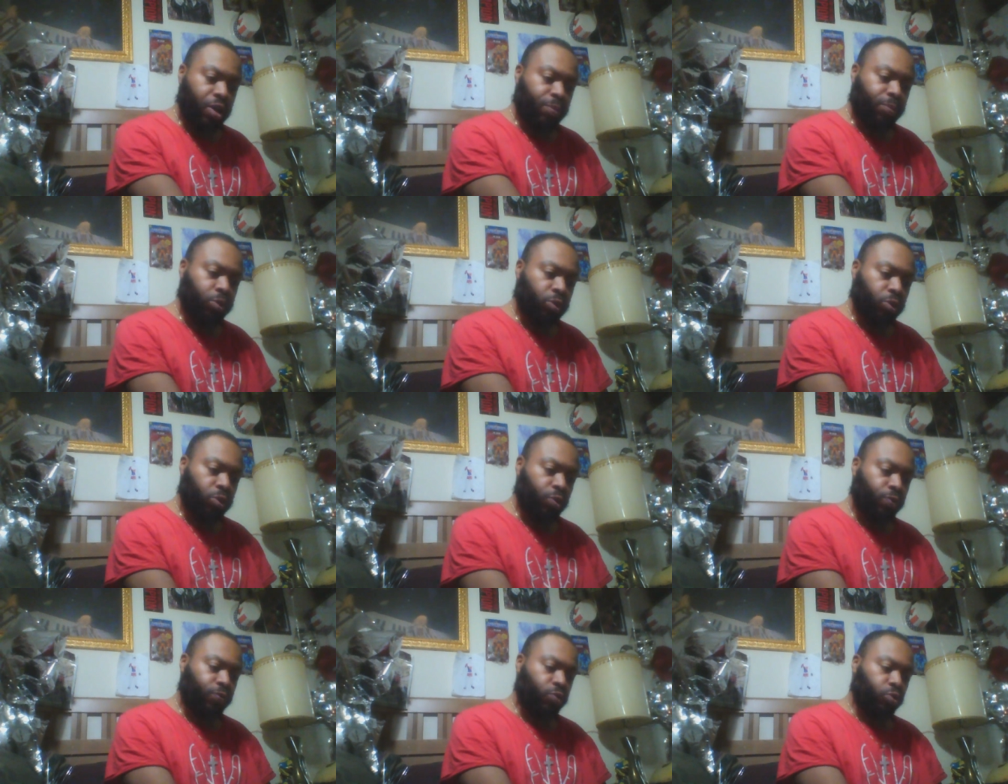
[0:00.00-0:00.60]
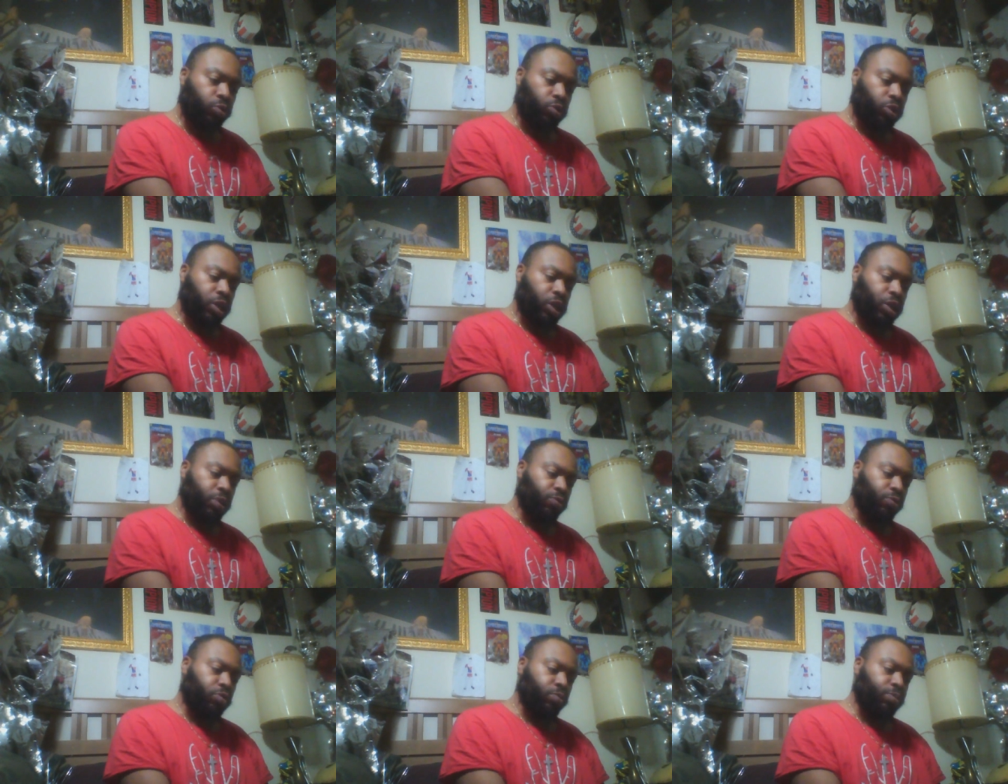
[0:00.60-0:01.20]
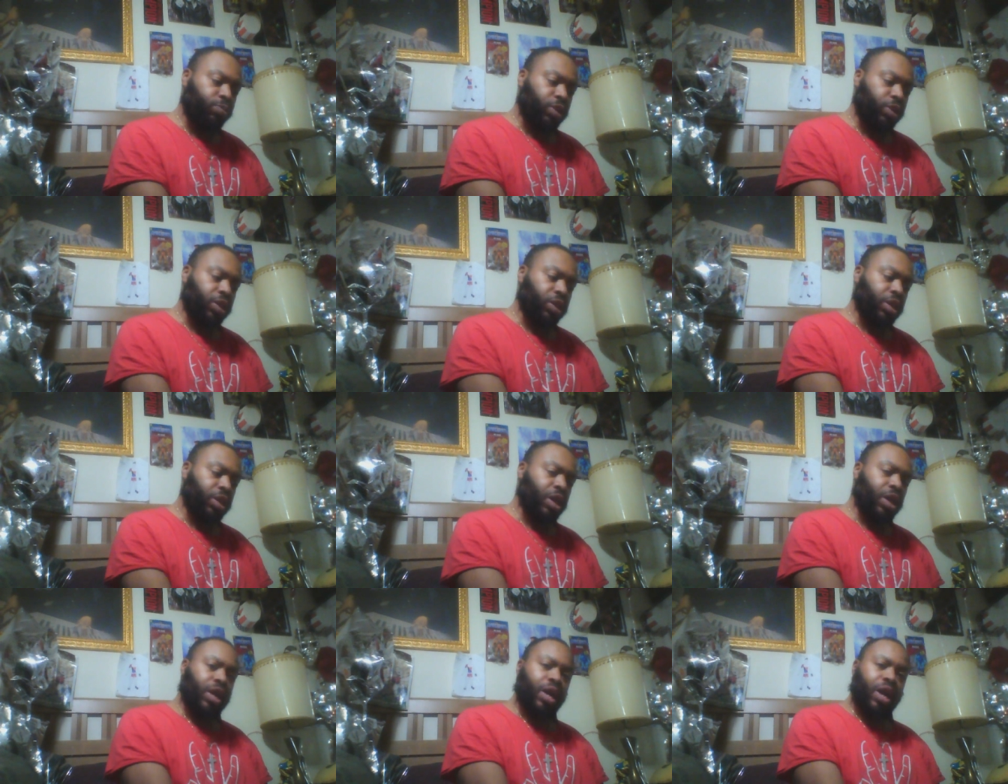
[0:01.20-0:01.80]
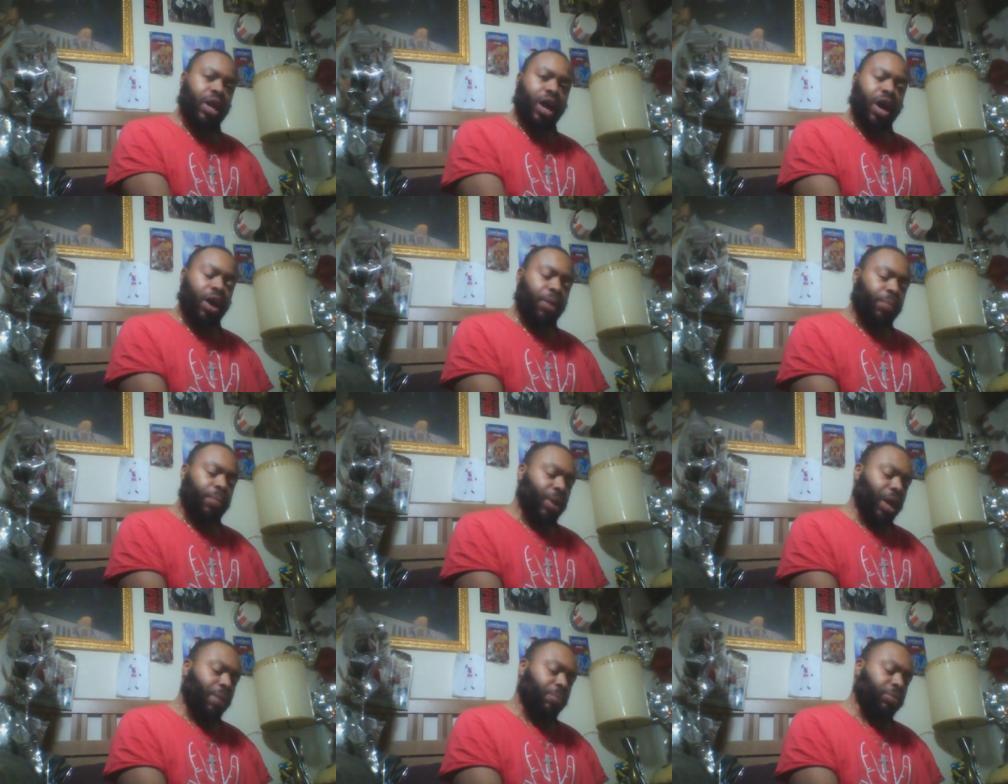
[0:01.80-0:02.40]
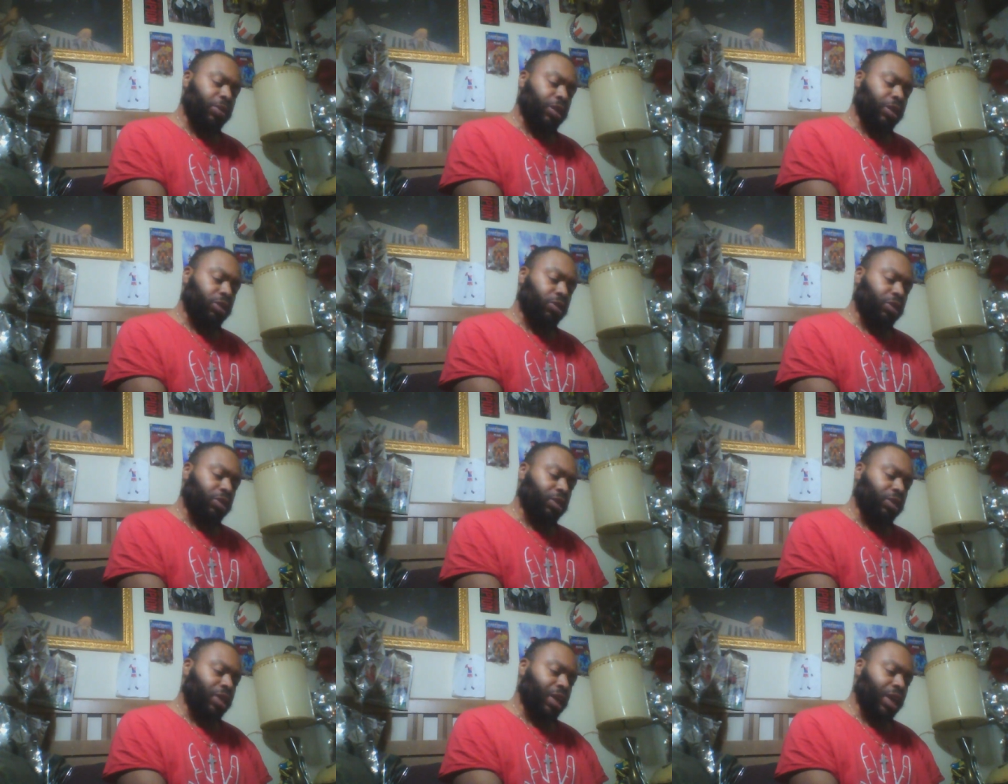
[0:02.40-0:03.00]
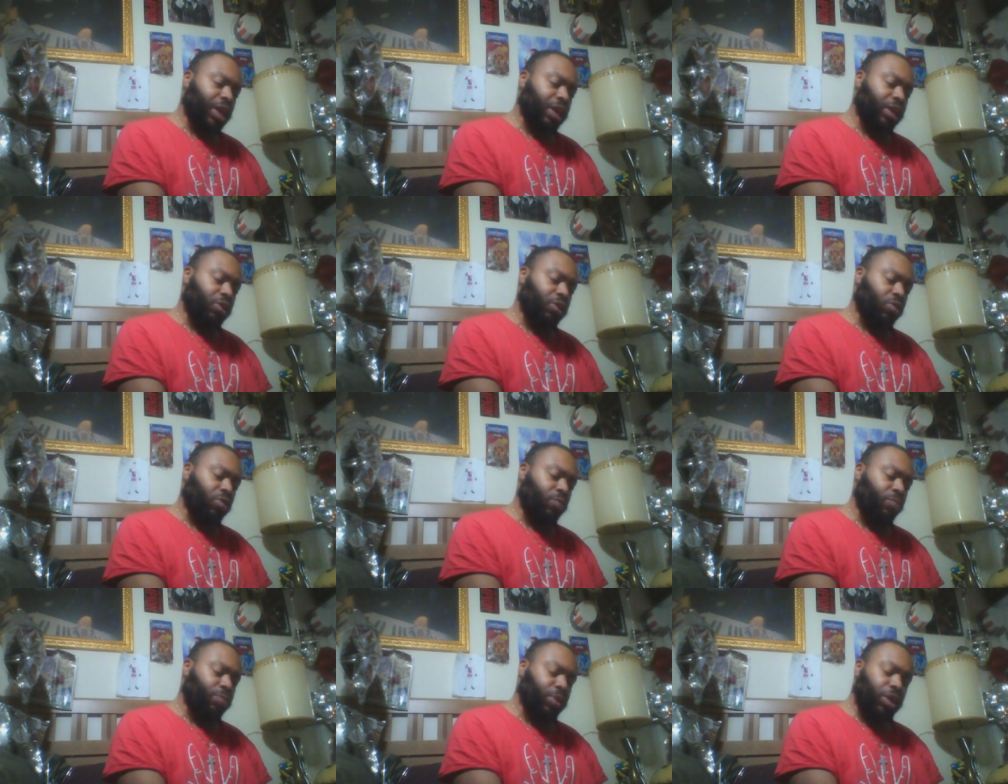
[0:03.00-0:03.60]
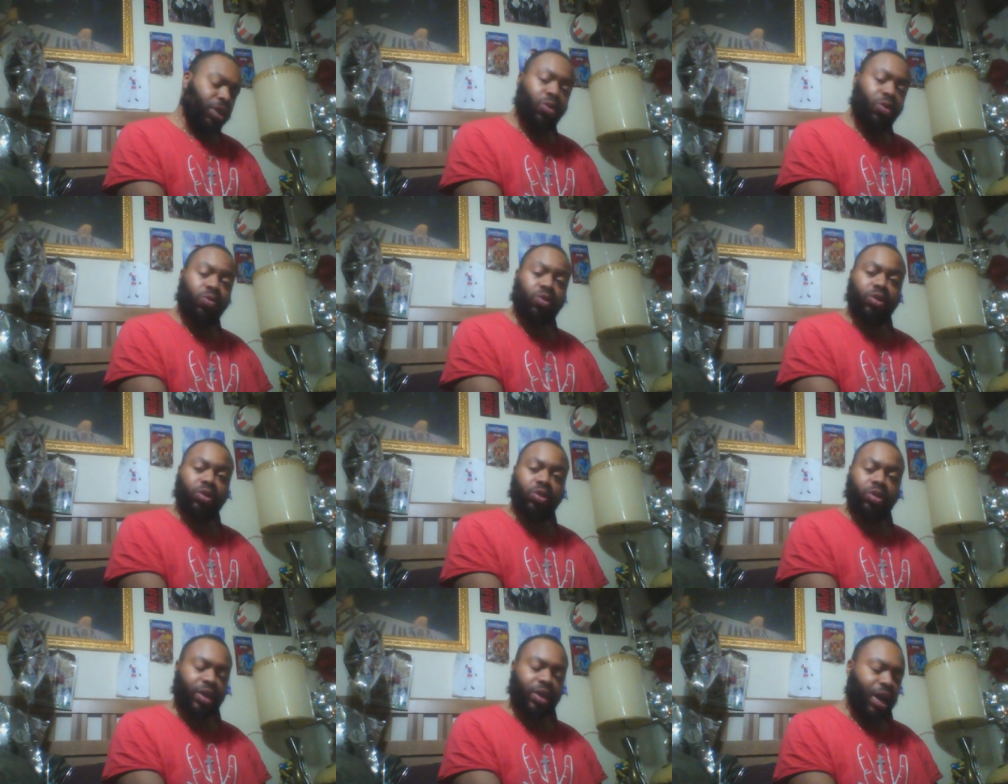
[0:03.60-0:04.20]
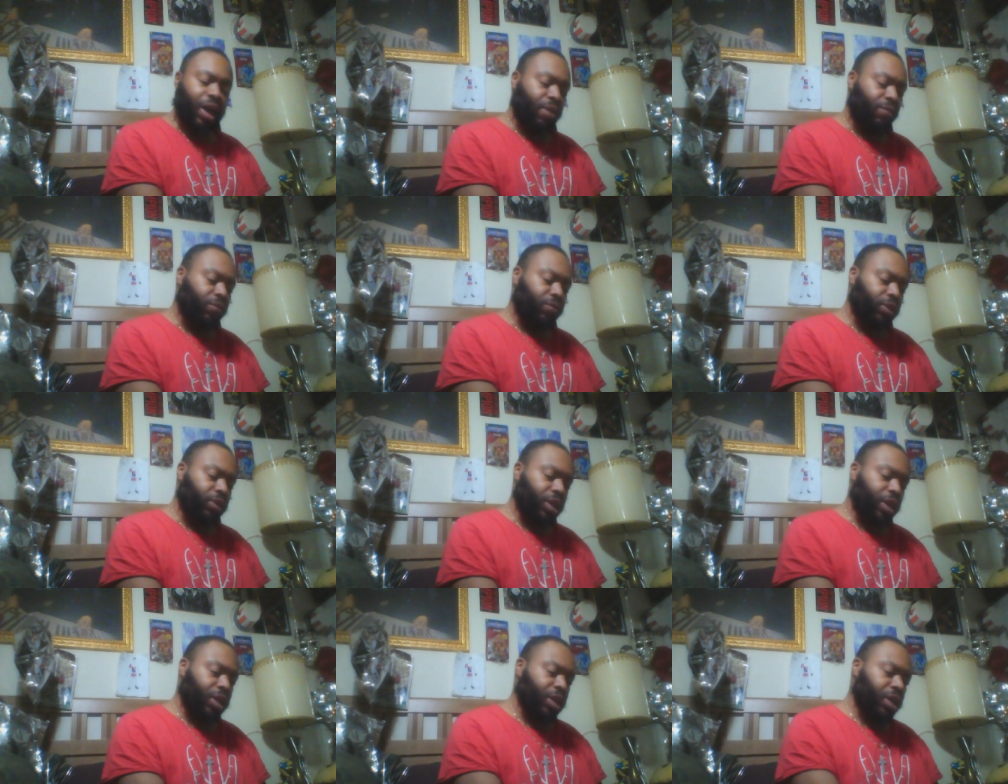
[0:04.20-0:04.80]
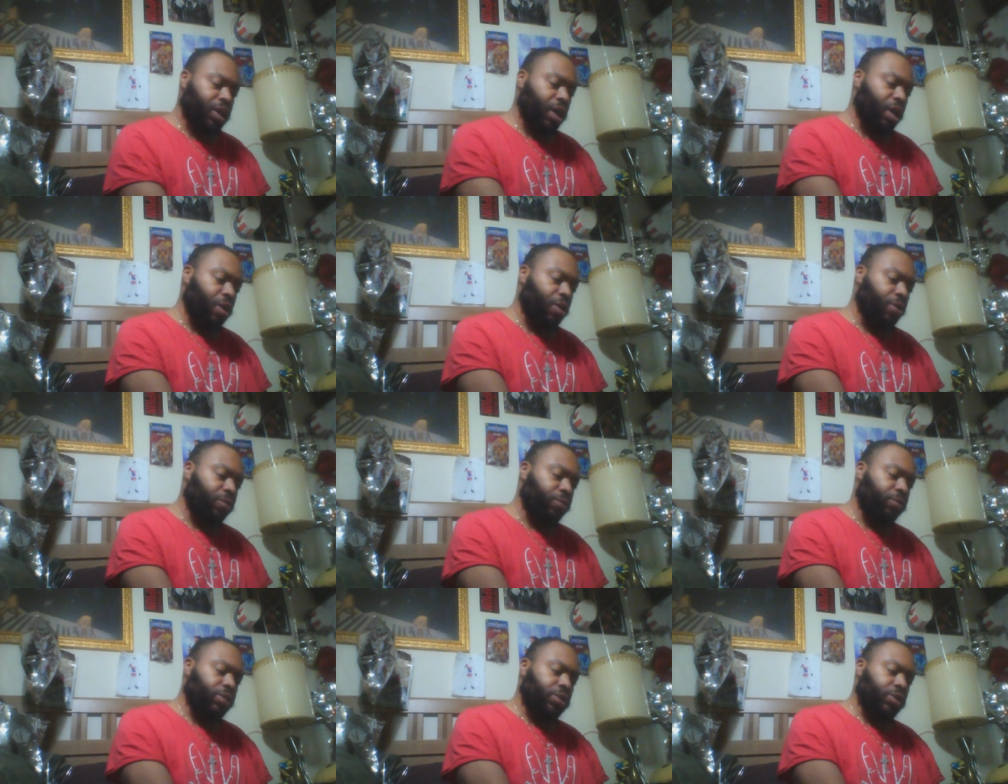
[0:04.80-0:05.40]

Episode 14 will be happening today, so be on the lookout for that, y'all.